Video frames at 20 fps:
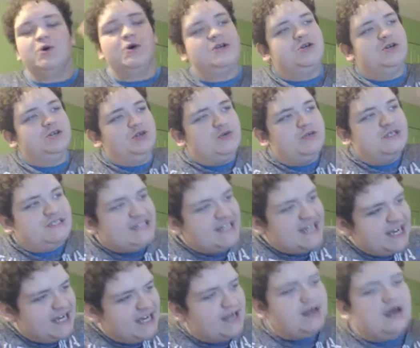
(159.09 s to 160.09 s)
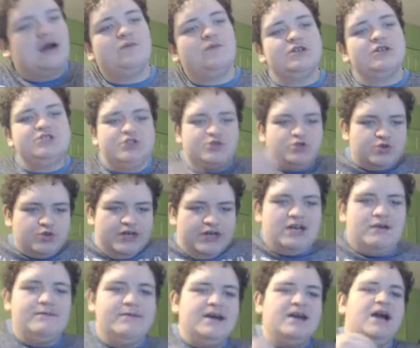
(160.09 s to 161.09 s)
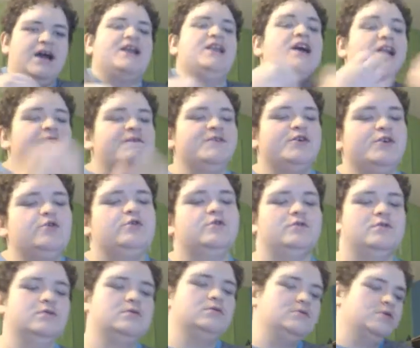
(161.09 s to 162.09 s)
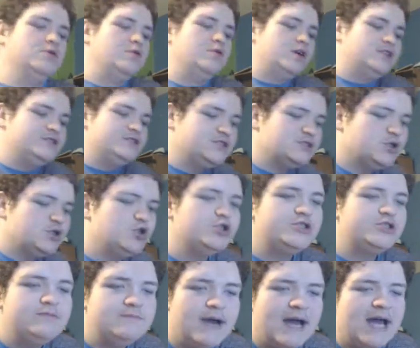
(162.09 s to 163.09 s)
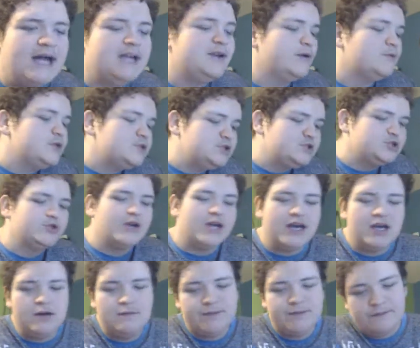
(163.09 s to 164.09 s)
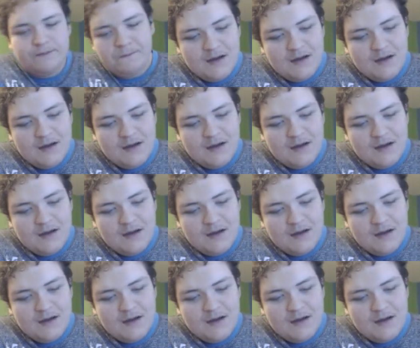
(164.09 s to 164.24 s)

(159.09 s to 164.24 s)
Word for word: going to do a thing. I want you to help me. I love you. You are this good man. I want your help.